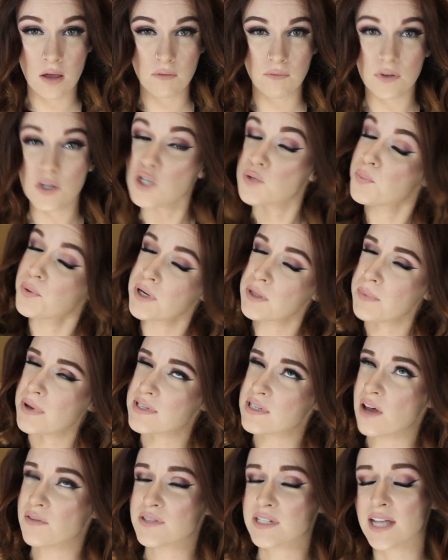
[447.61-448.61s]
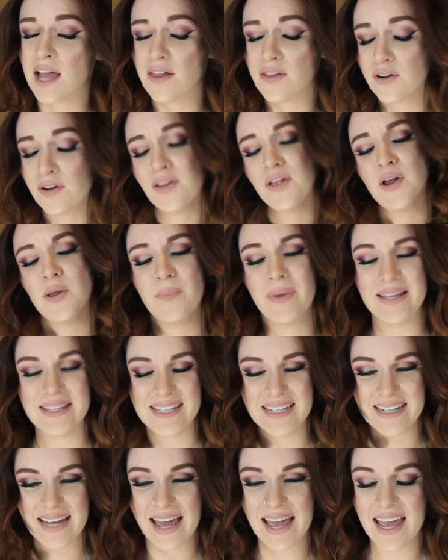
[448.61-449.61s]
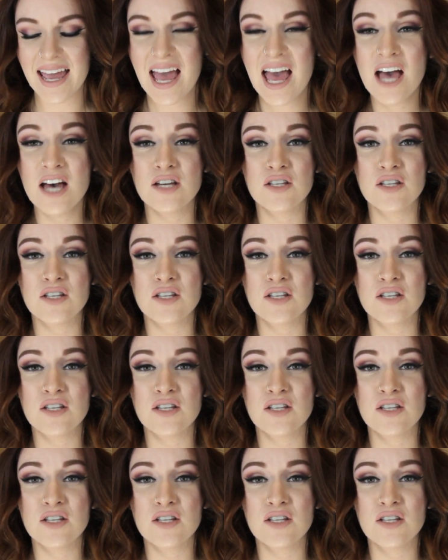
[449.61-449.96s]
finished putting myself together a little bit today.